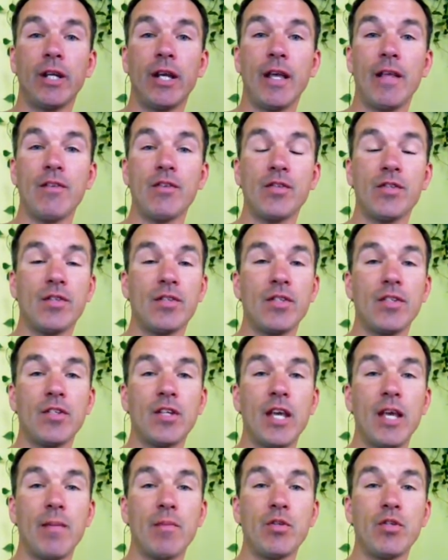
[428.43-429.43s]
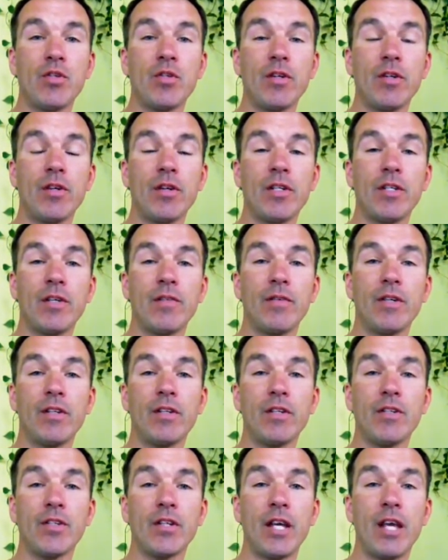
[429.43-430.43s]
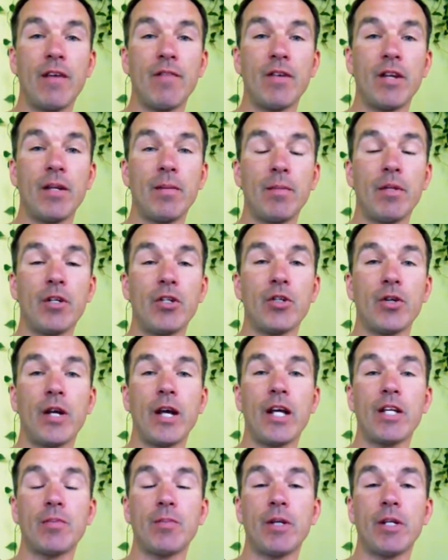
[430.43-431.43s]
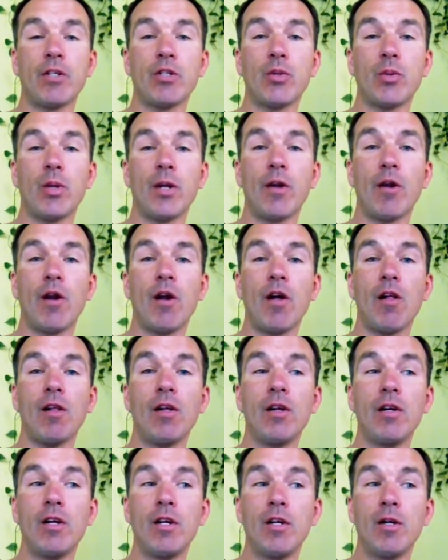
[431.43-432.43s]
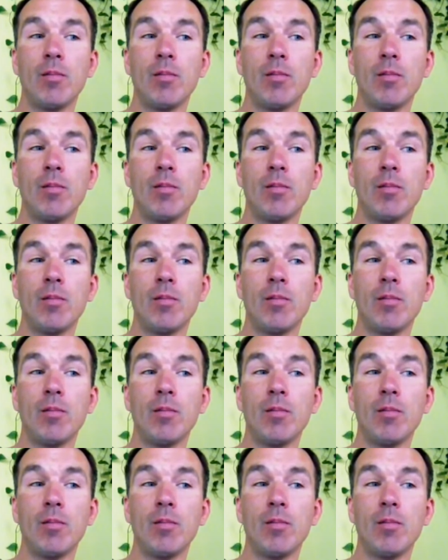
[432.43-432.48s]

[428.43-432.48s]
and since this game is narrative, it doesn't have any miniature aspects to it at all.